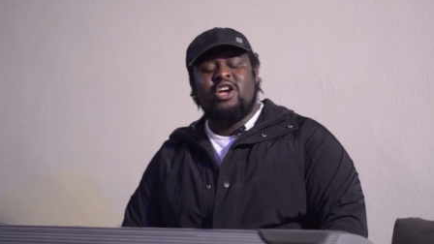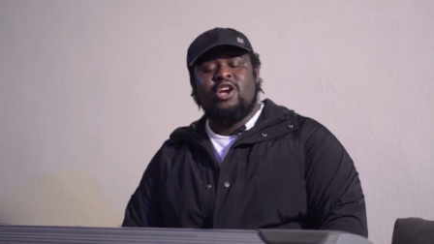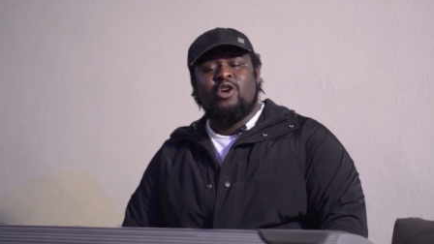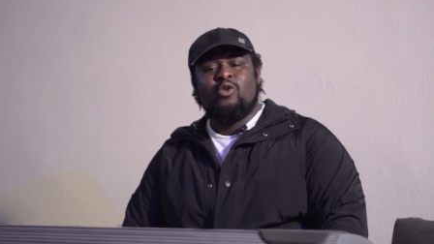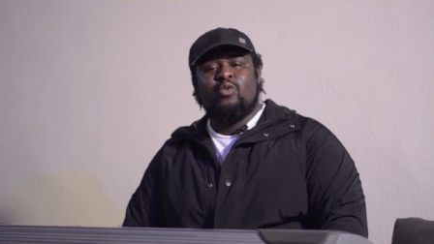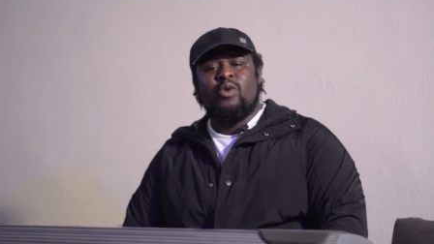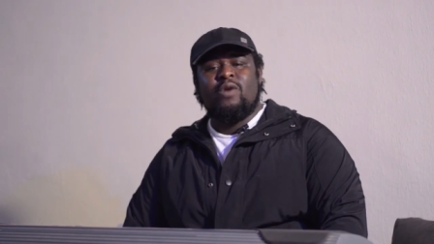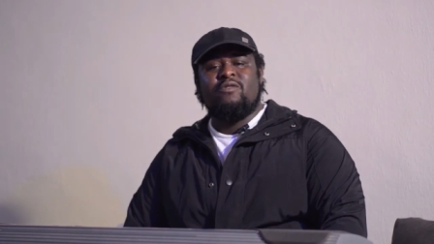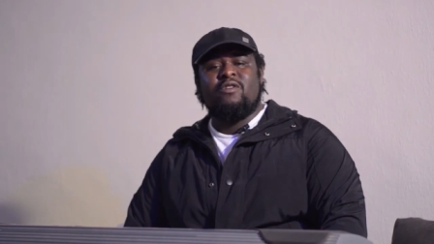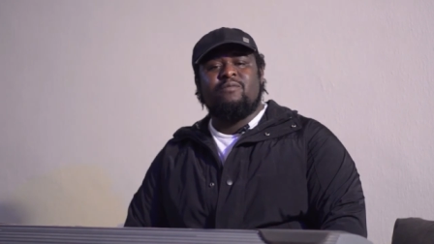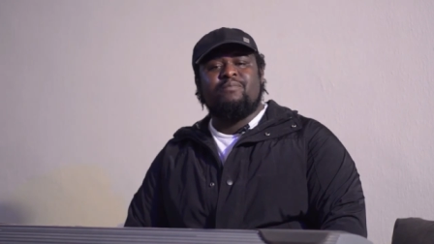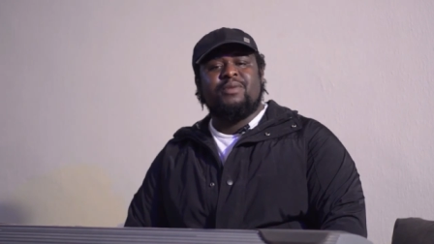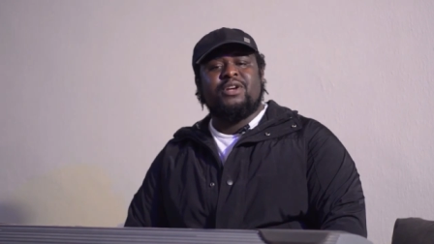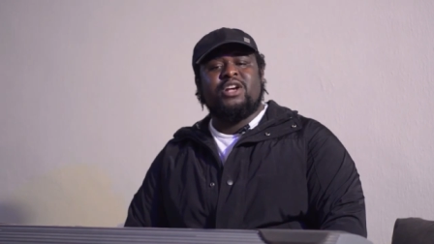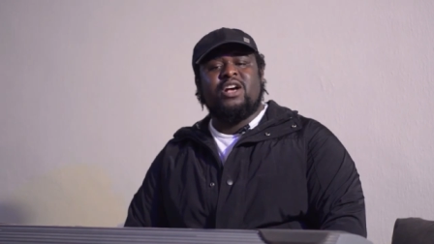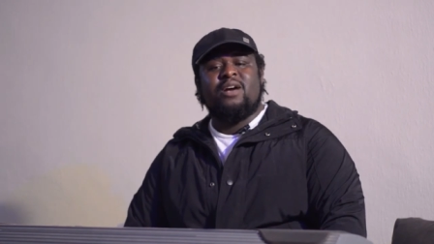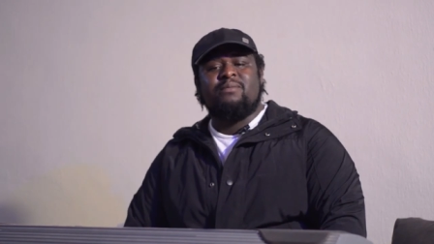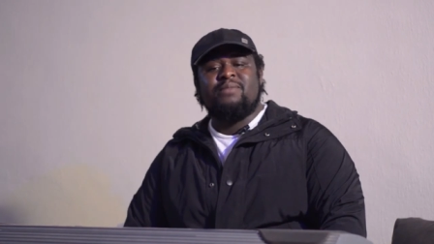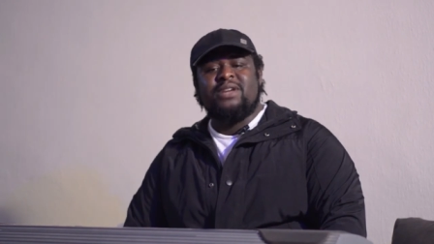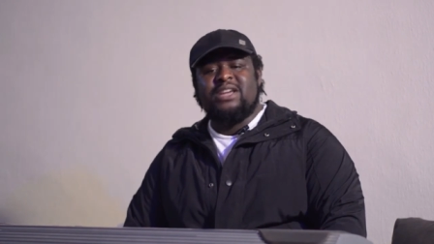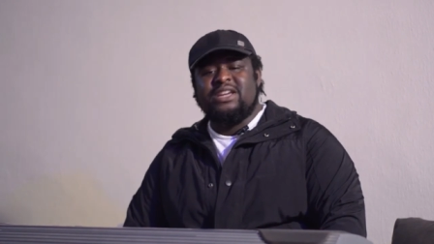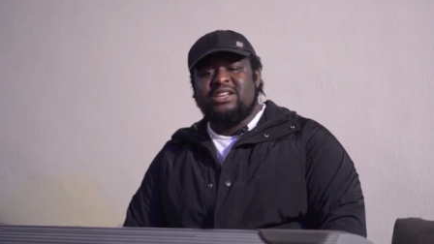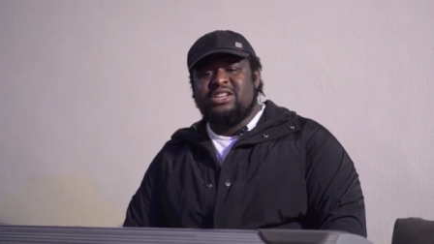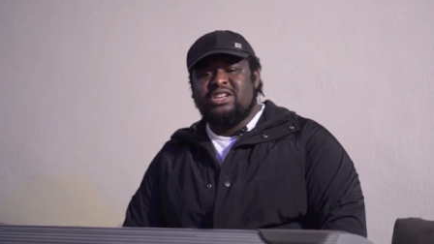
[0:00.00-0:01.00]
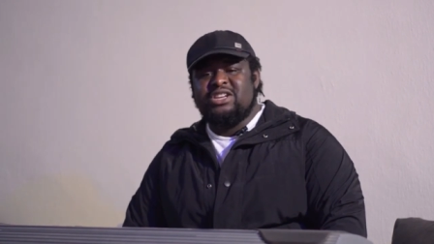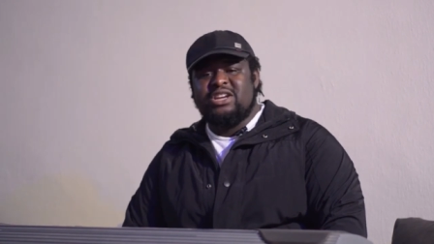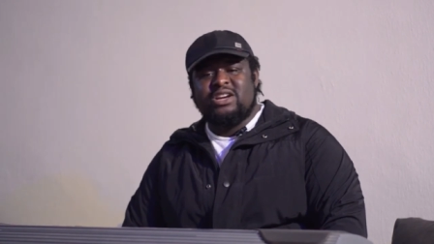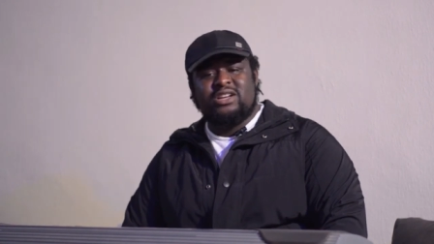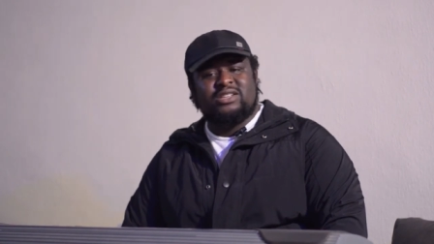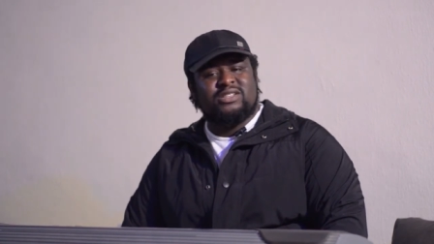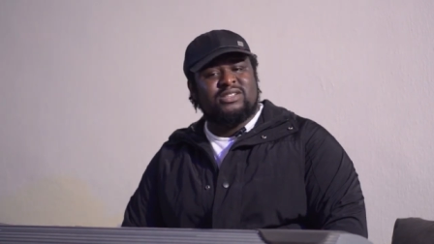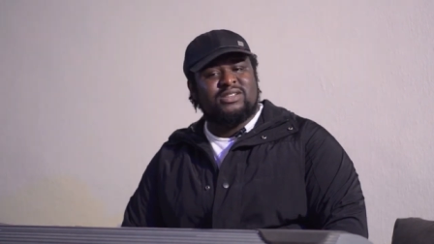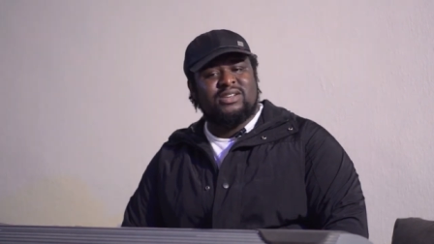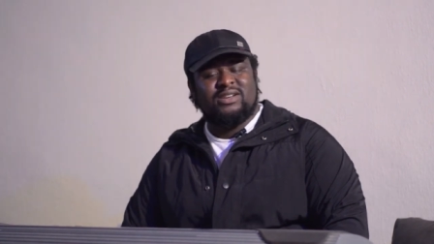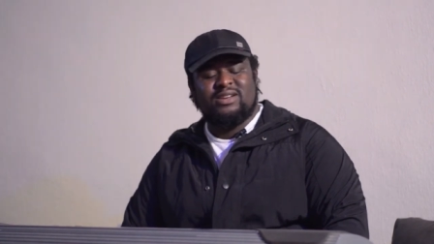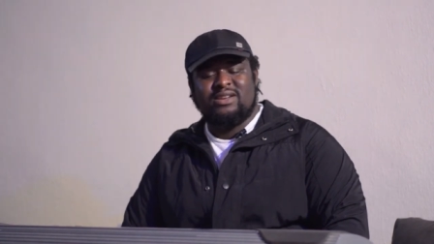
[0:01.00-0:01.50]
where we've become
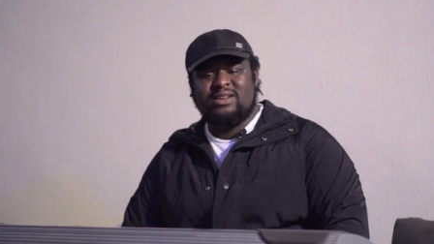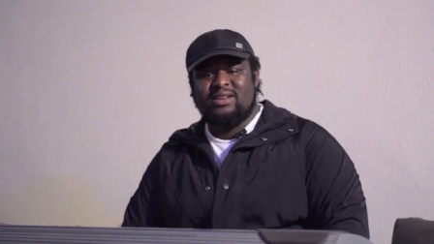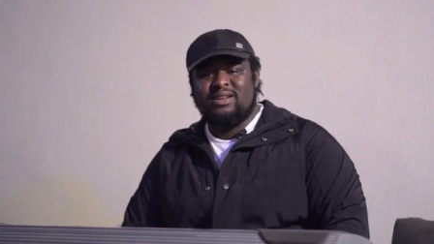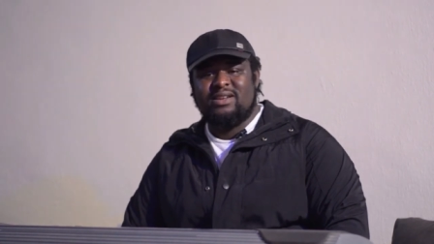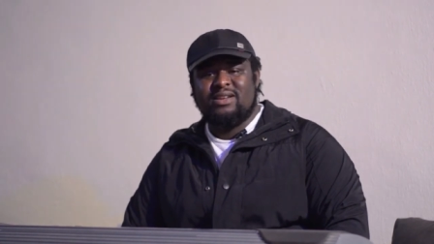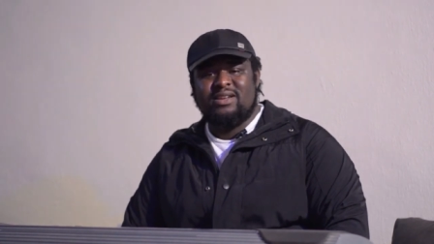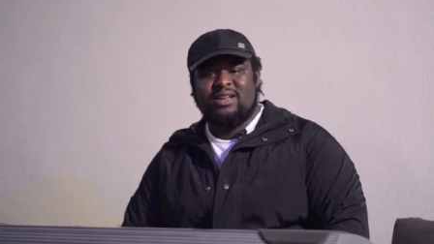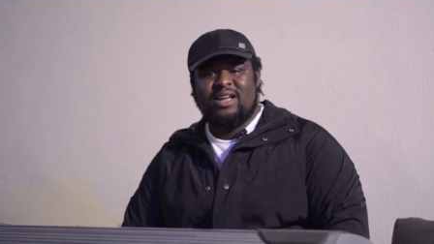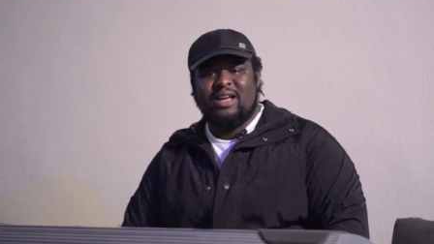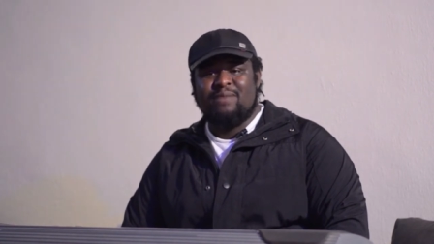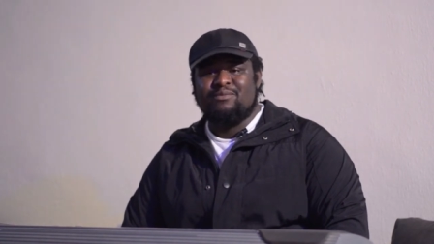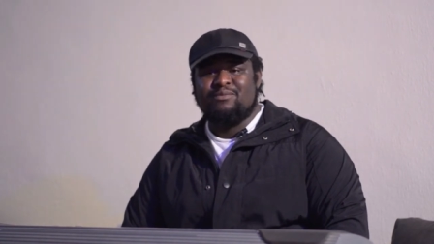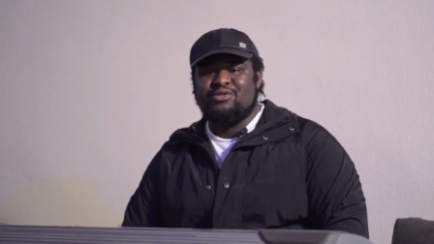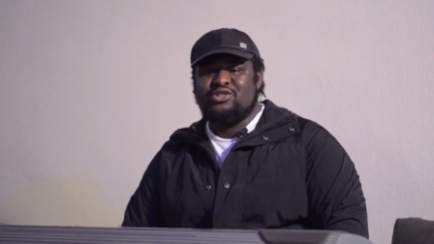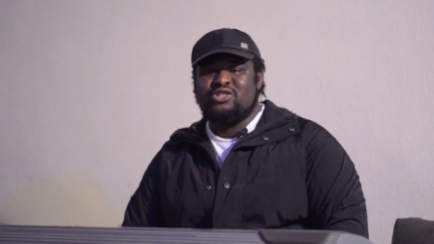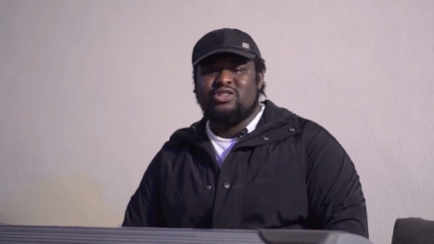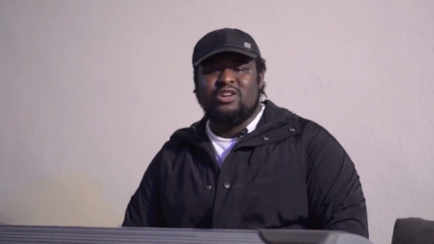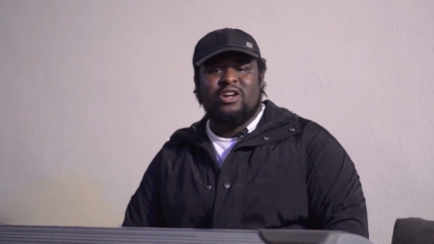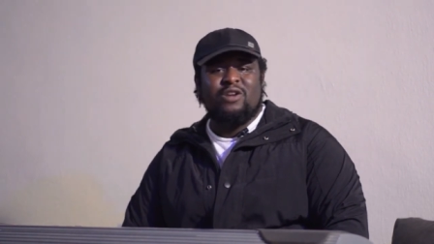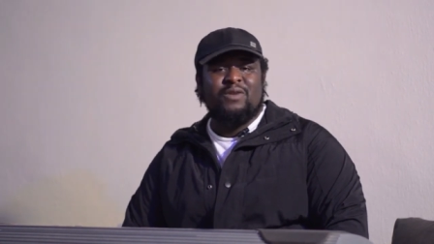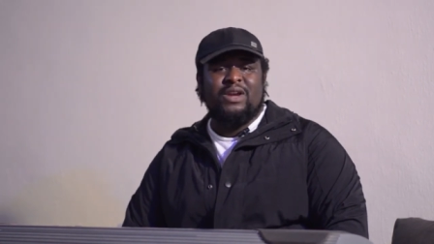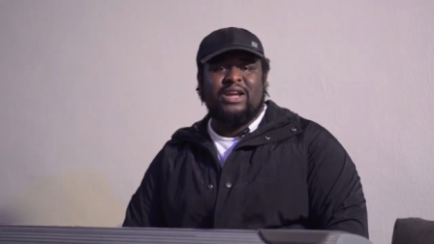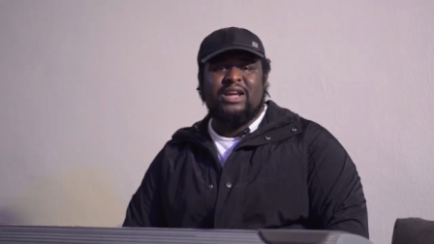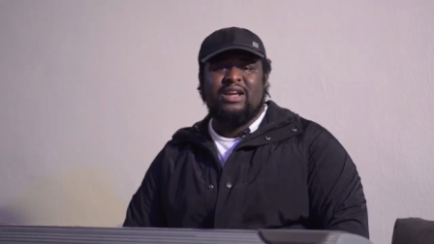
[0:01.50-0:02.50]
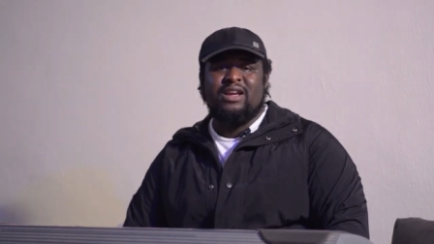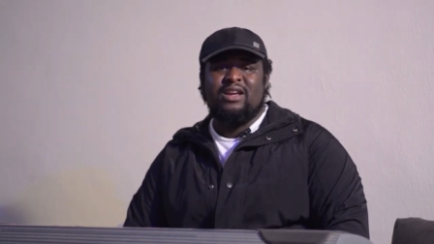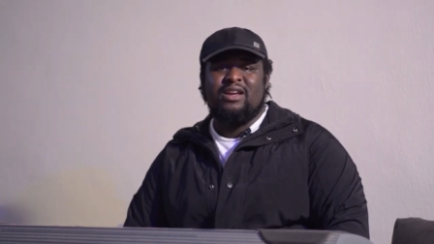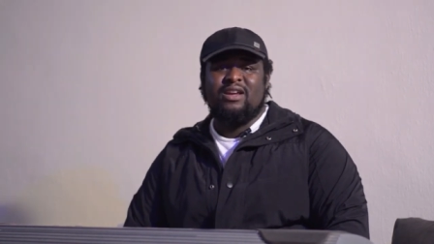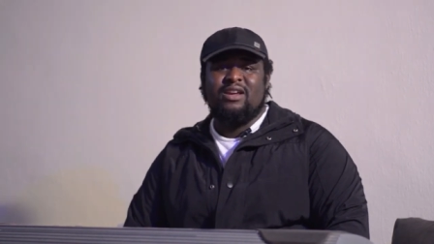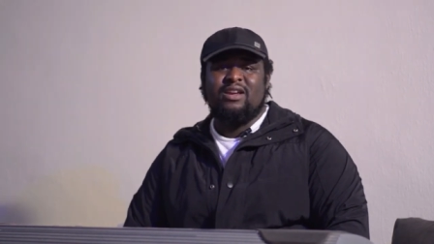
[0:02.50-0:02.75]
idiots. I'm sorry.